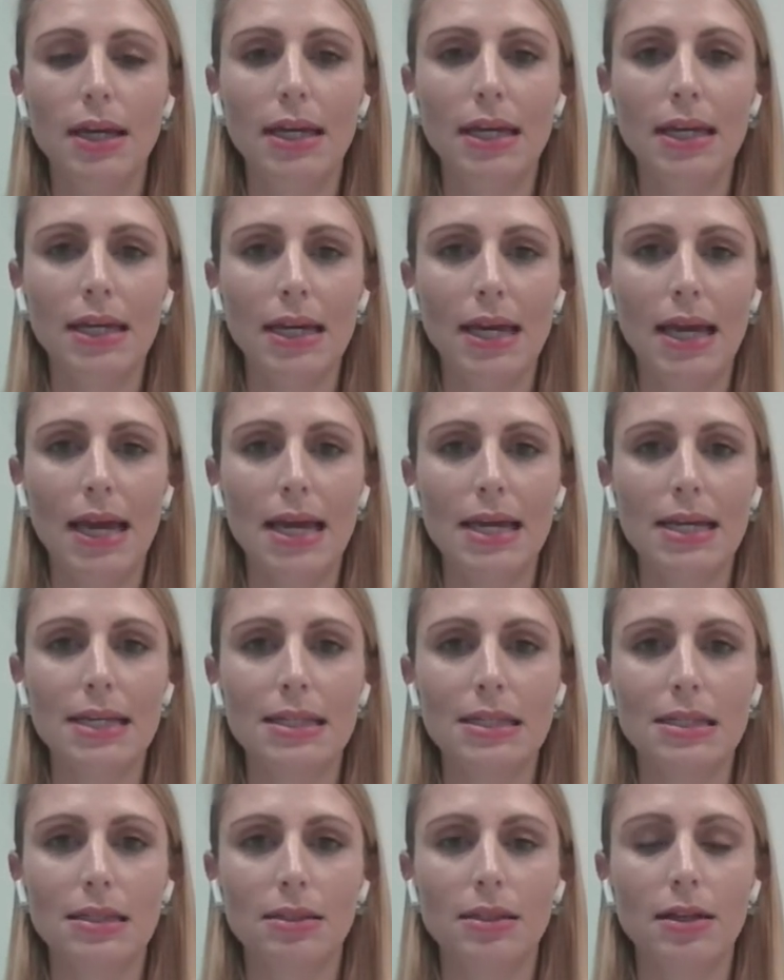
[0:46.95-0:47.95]
In
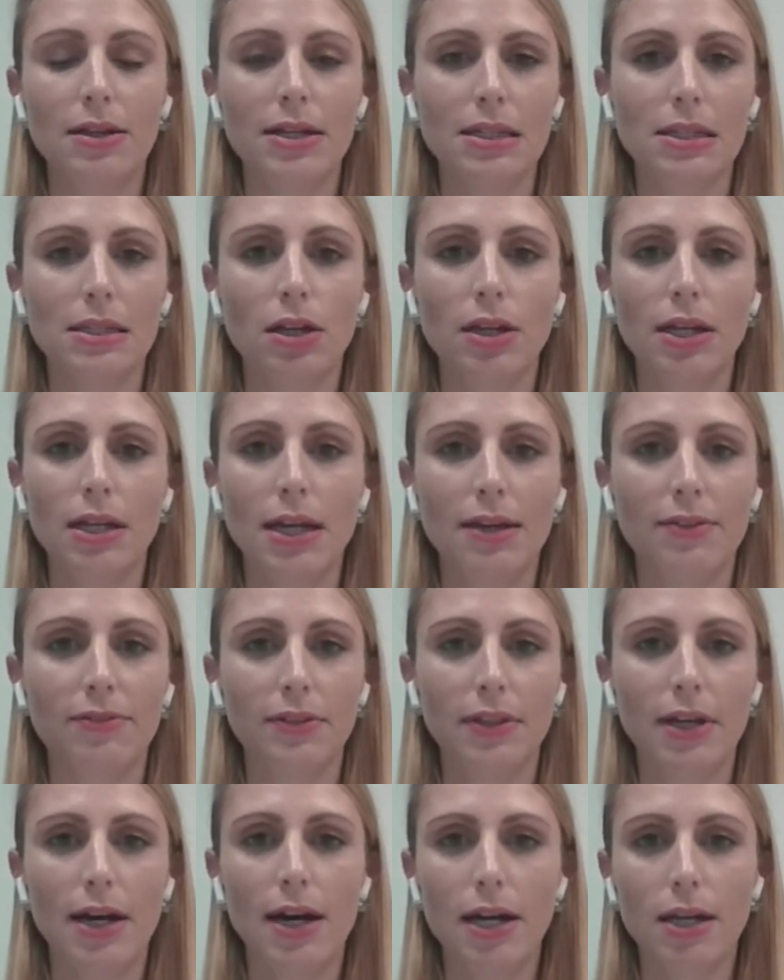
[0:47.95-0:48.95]
case there is not
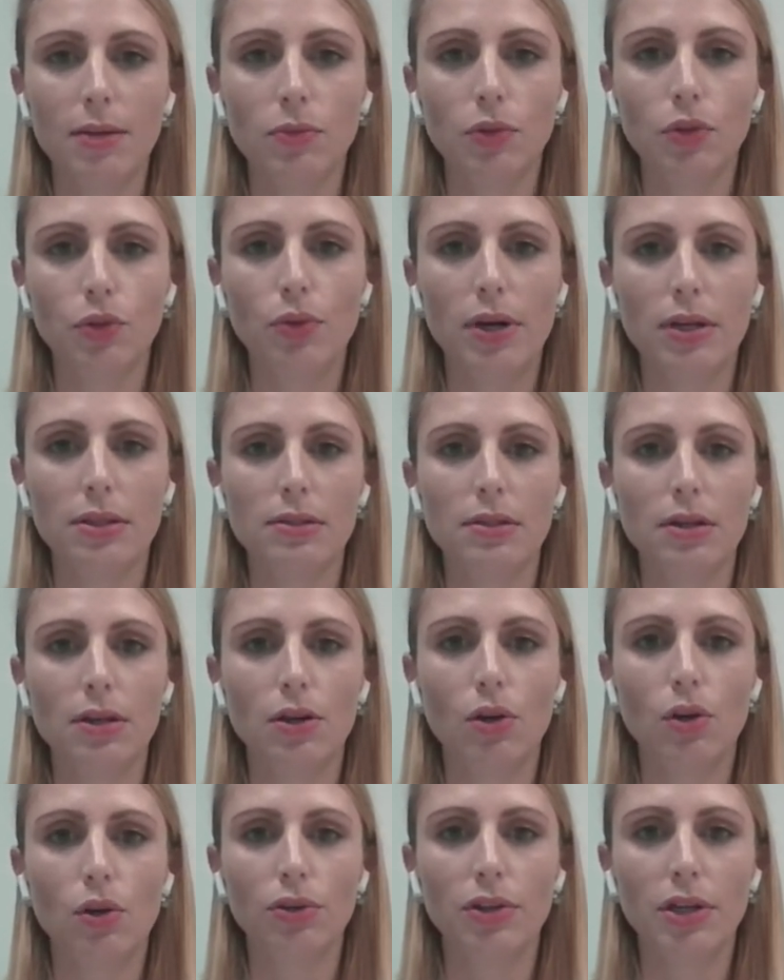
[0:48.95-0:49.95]
enough time to
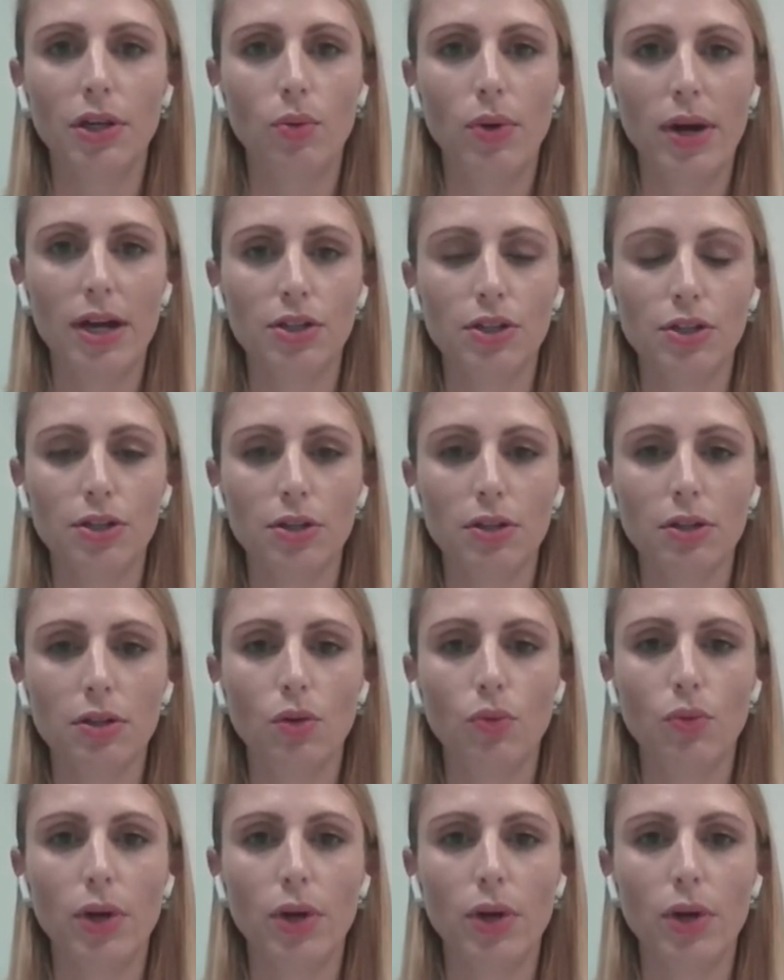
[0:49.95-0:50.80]
answer all the questions,